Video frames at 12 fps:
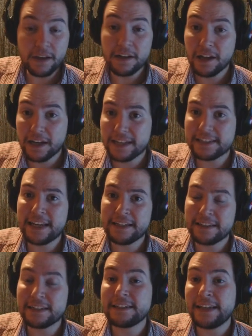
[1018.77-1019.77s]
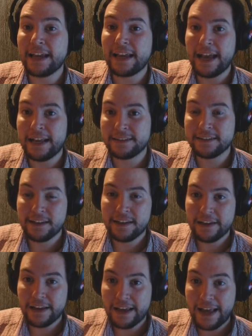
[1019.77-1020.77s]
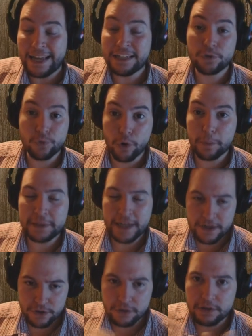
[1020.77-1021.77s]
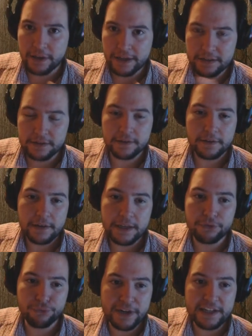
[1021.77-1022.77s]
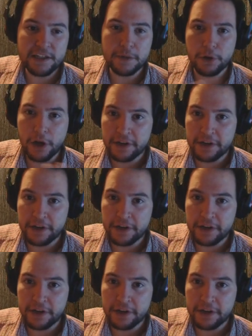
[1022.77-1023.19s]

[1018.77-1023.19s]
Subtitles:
Like I said, this deck has 8 draw potential, so it's reasonable.